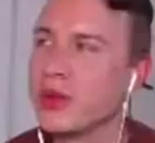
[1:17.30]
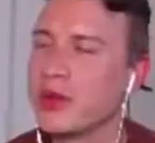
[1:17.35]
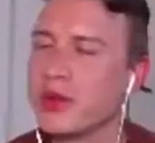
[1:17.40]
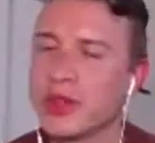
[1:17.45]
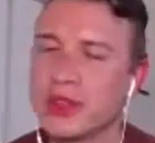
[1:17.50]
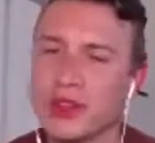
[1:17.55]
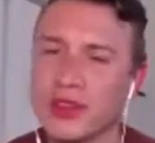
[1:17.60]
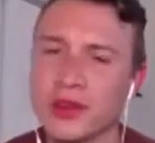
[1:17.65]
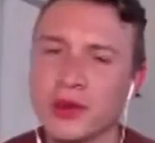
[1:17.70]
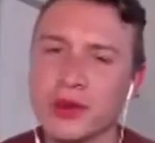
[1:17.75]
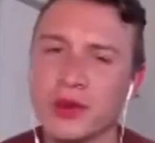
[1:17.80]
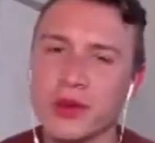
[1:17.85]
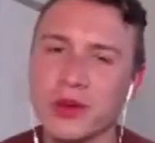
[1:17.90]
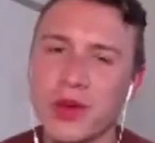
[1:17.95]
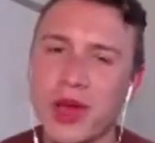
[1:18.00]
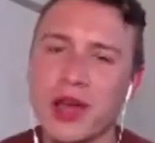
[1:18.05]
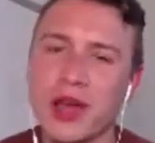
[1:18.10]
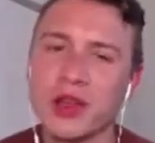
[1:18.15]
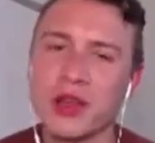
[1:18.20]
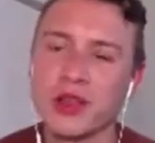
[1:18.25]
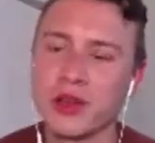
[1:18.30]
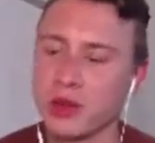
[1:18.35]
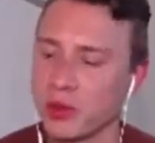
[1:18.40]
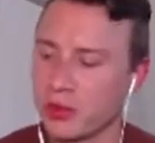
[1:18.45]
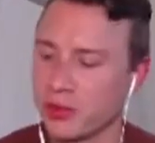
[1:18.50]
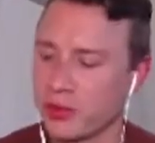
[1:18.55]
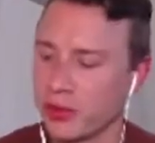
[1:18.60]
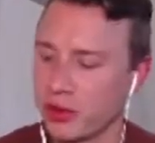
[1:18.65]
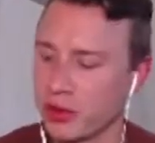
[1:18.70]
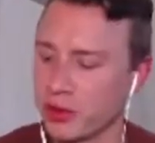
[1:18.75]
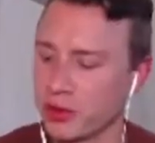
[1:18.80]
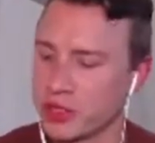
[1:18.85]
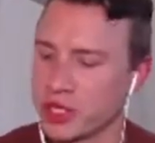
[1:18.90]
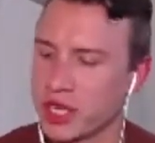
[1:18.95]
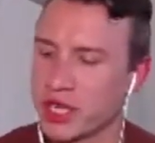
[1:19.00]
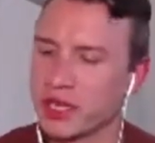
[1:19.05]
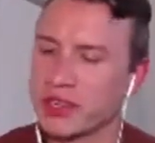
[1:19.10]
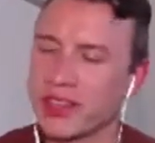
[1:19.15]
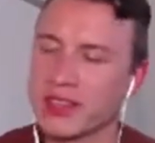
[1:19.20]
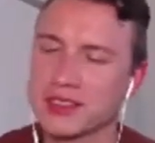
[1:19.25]
do you think? How do you view
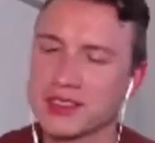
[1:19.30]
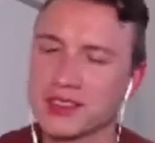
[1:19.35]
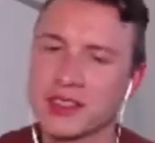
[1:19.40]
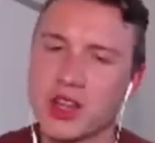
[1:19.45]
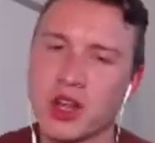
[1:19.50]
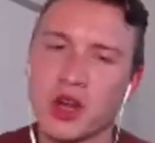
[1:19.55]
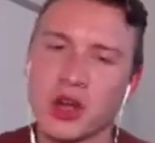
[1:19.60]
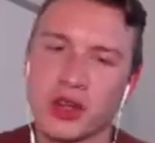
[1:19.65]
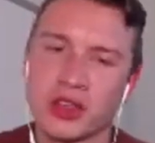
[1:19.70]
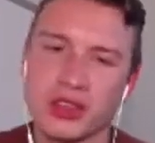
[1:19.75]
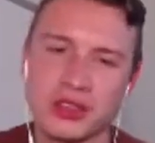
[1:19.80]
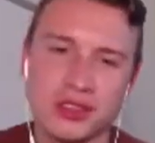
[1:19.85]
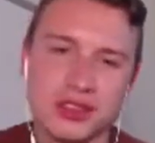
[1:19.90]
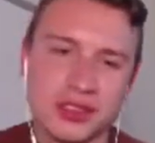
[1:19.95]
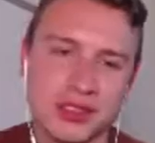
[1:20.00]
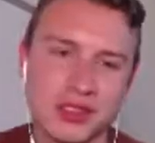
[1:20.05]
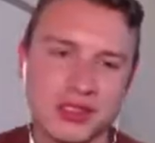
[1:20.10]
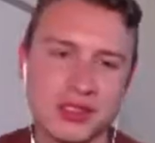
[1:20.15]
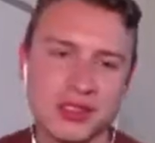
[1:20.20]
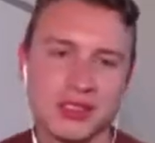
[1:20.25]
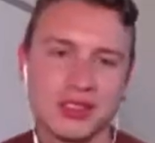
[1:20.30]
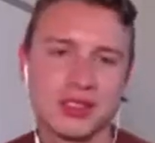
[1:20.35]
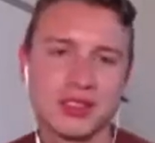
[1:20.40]
Jaden as an artist?